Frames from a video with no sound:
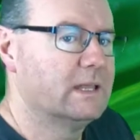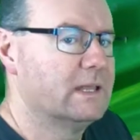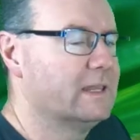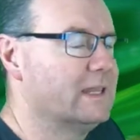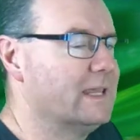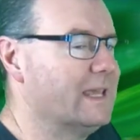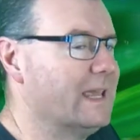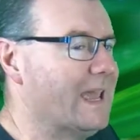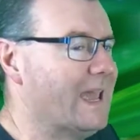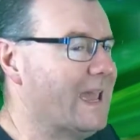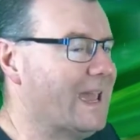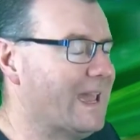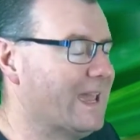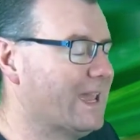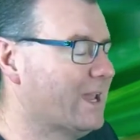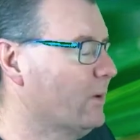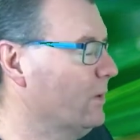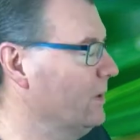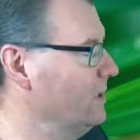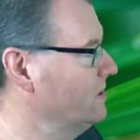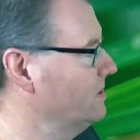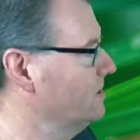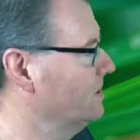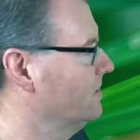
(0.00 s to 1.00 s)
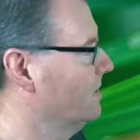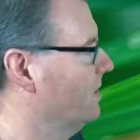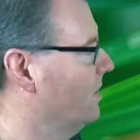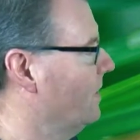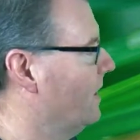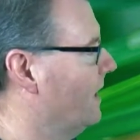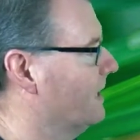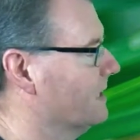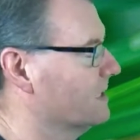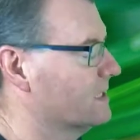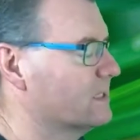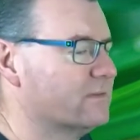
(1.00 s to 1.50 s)
The question
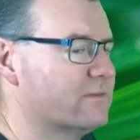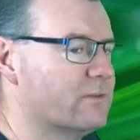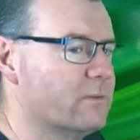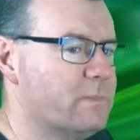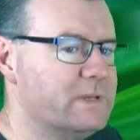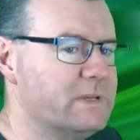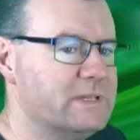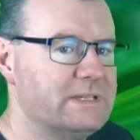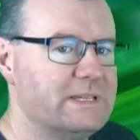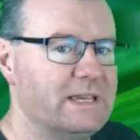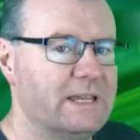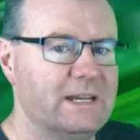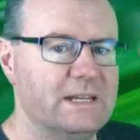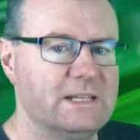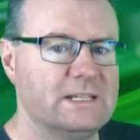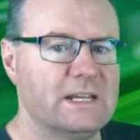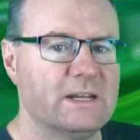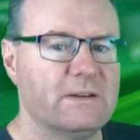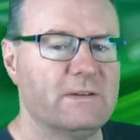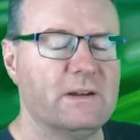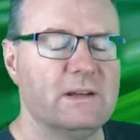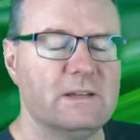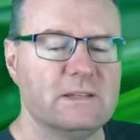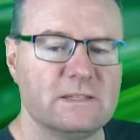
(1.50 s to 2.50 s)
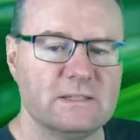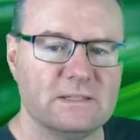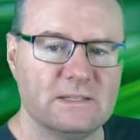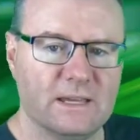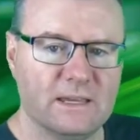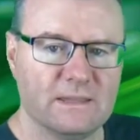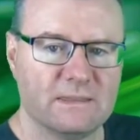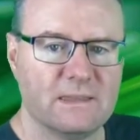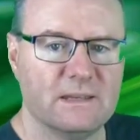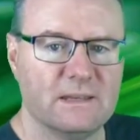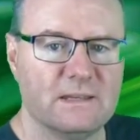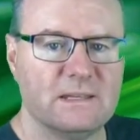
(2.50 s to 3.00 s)
though asks for a percentage error. So
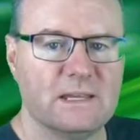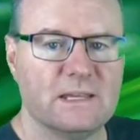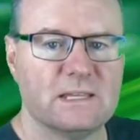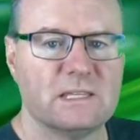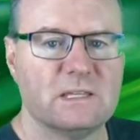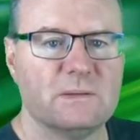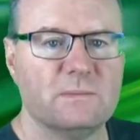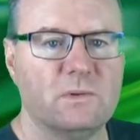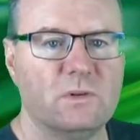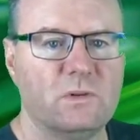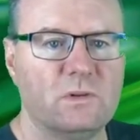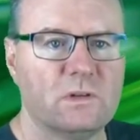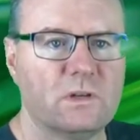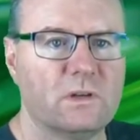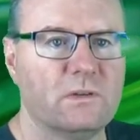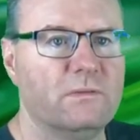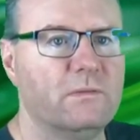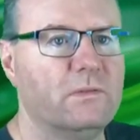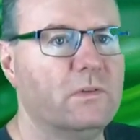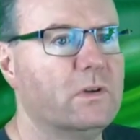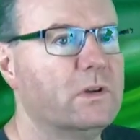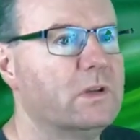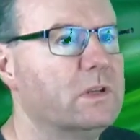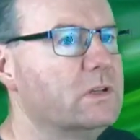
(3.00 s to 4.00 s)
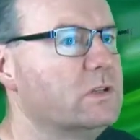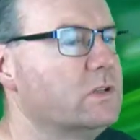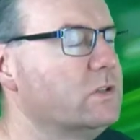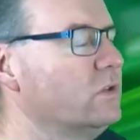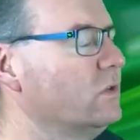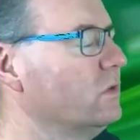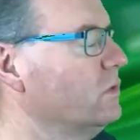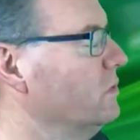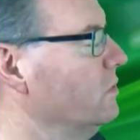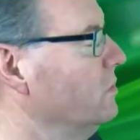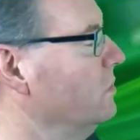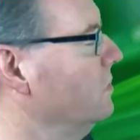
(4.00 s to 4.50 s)
take that decimal, convert it
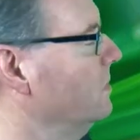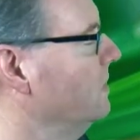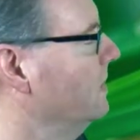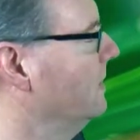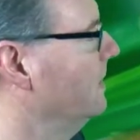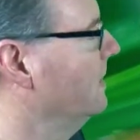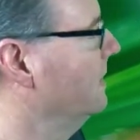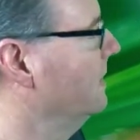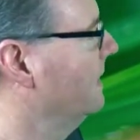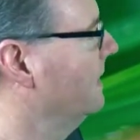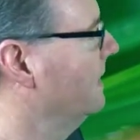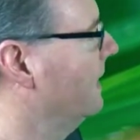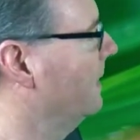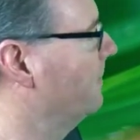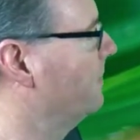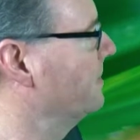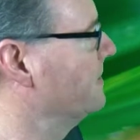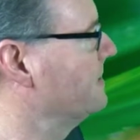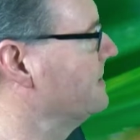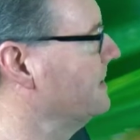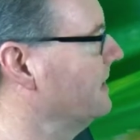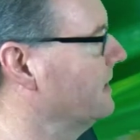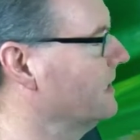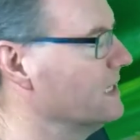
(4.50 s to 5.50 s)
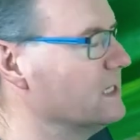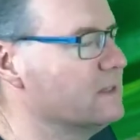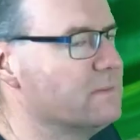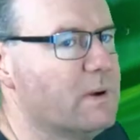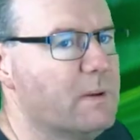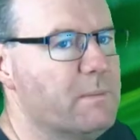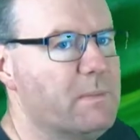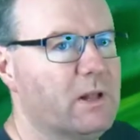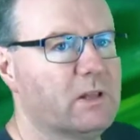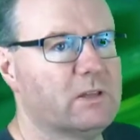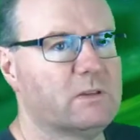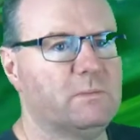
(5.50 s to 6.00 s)
to a percentage
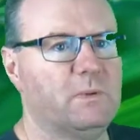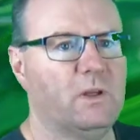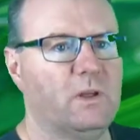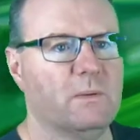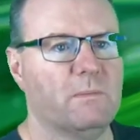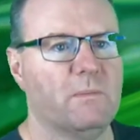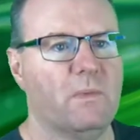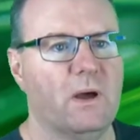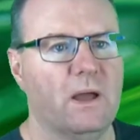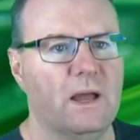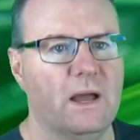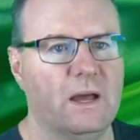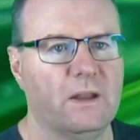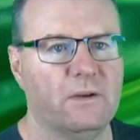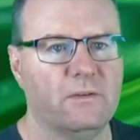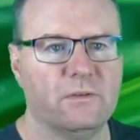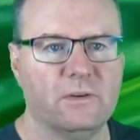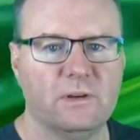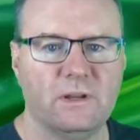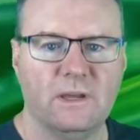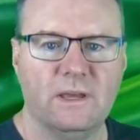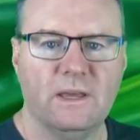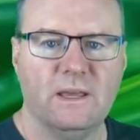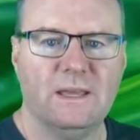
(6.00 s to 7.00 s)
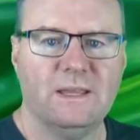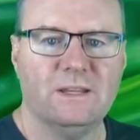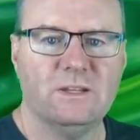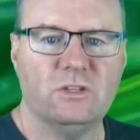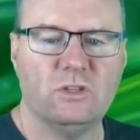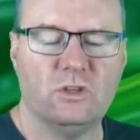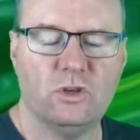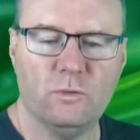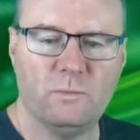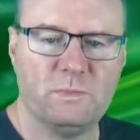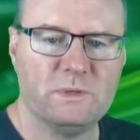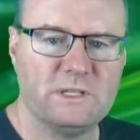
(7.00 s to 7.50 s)
by multiplying by 100.
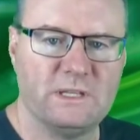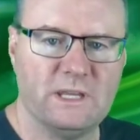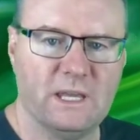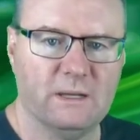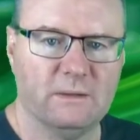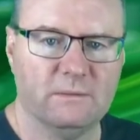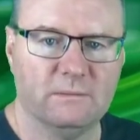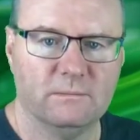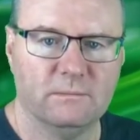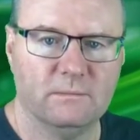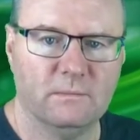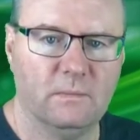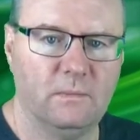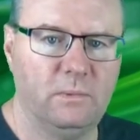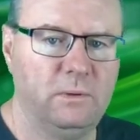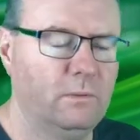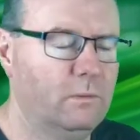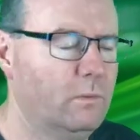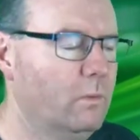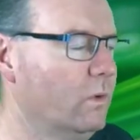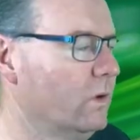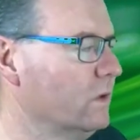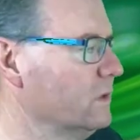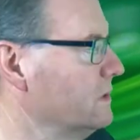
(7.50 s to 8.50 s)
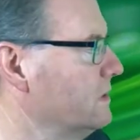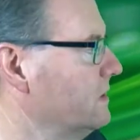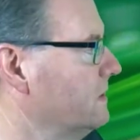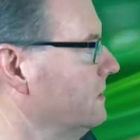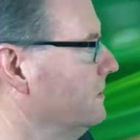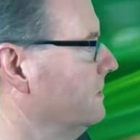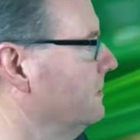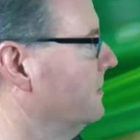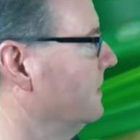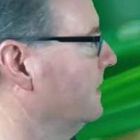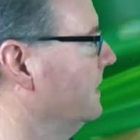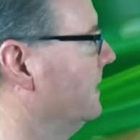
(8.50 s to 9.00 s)
2% was
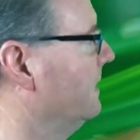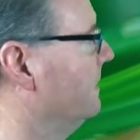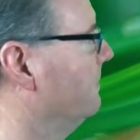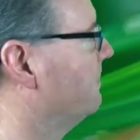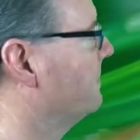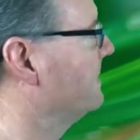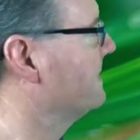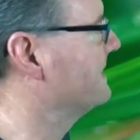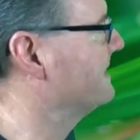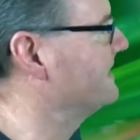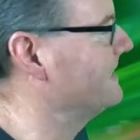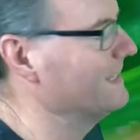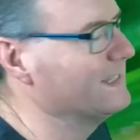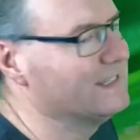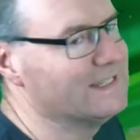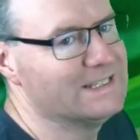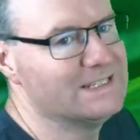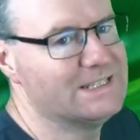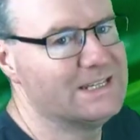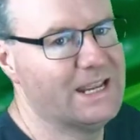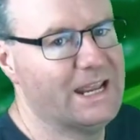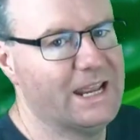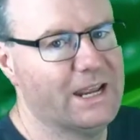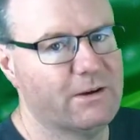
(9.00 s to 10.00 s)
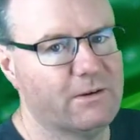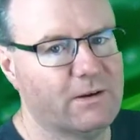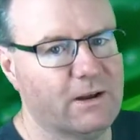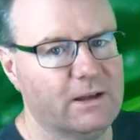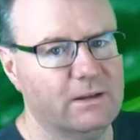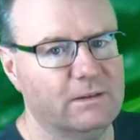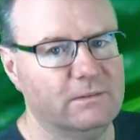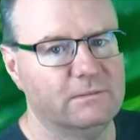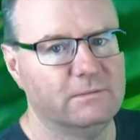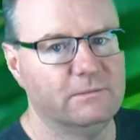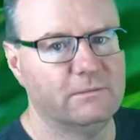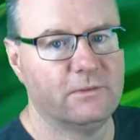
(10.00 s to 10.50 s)
the percentage
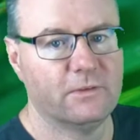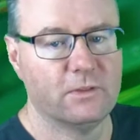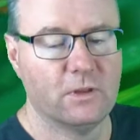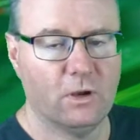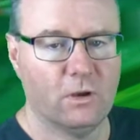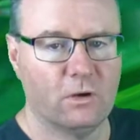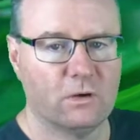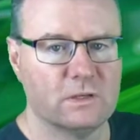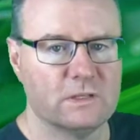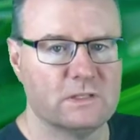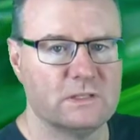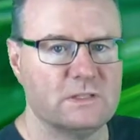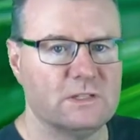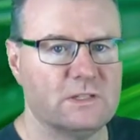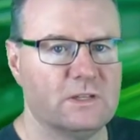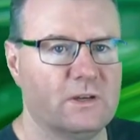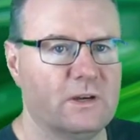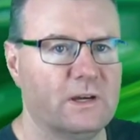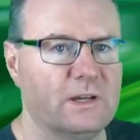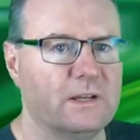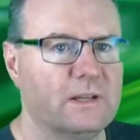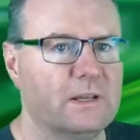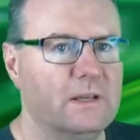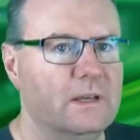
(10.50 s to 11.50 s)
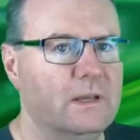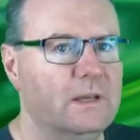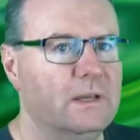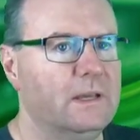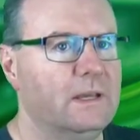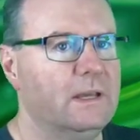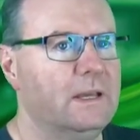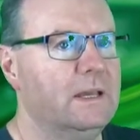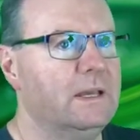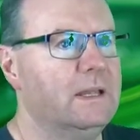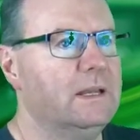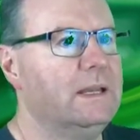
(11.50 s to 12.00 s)
error for the longest side.
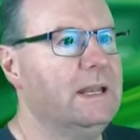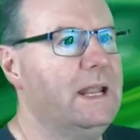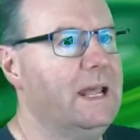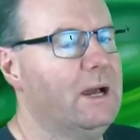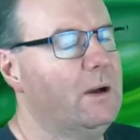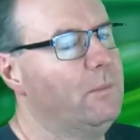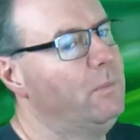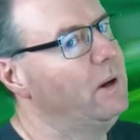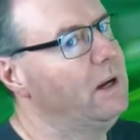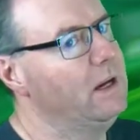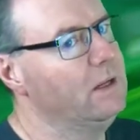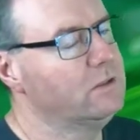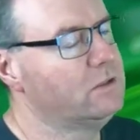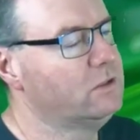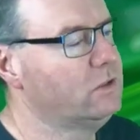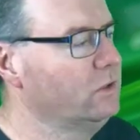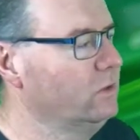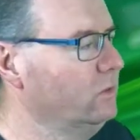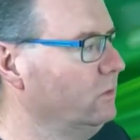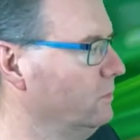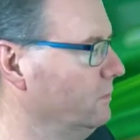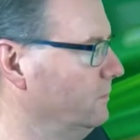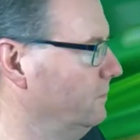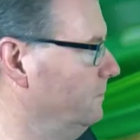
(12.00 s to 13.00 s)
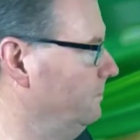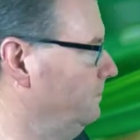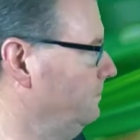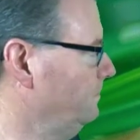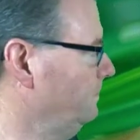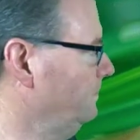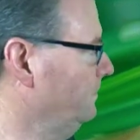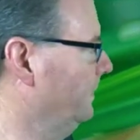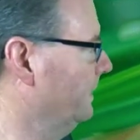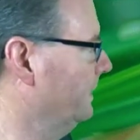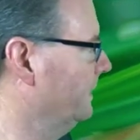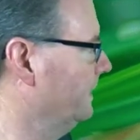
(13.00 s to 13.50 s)
Now, part 2.
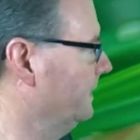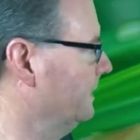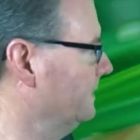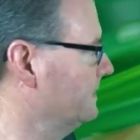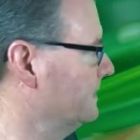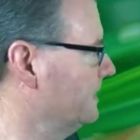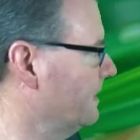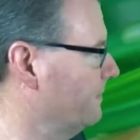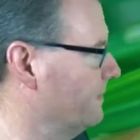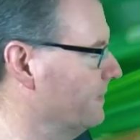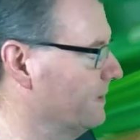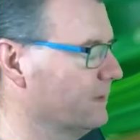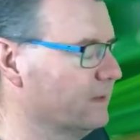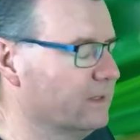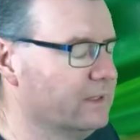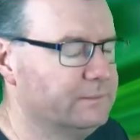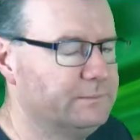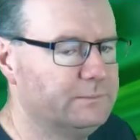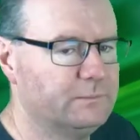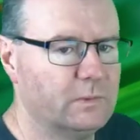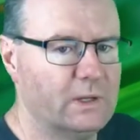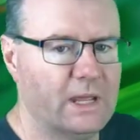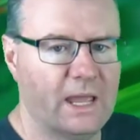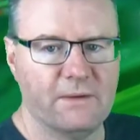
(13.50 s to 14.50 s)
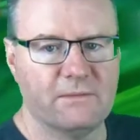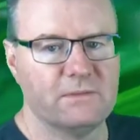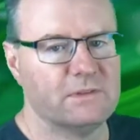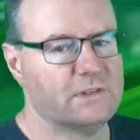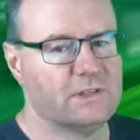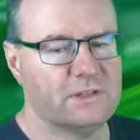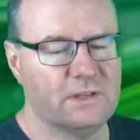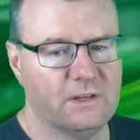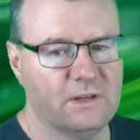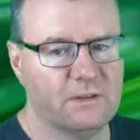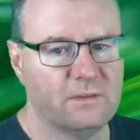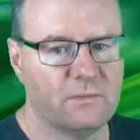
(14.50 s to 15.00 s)
Here's something that we haven't
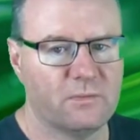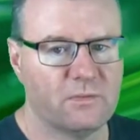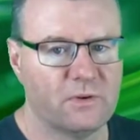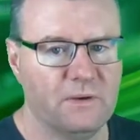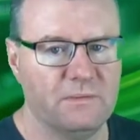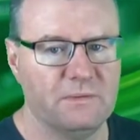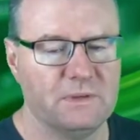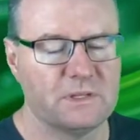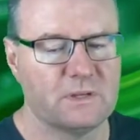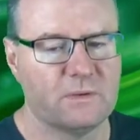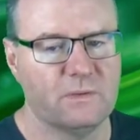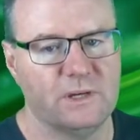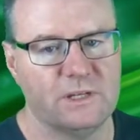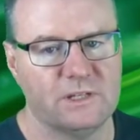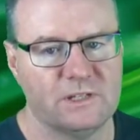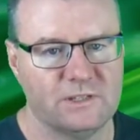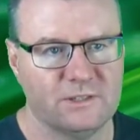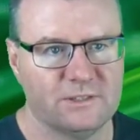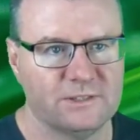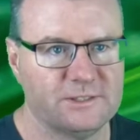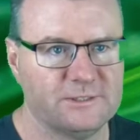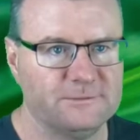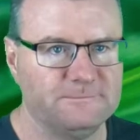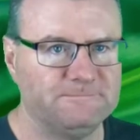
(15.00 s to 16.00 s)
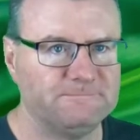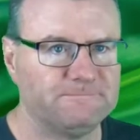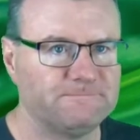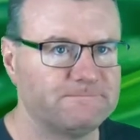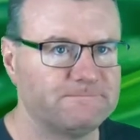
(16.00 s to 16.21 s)
seen in the previous questions.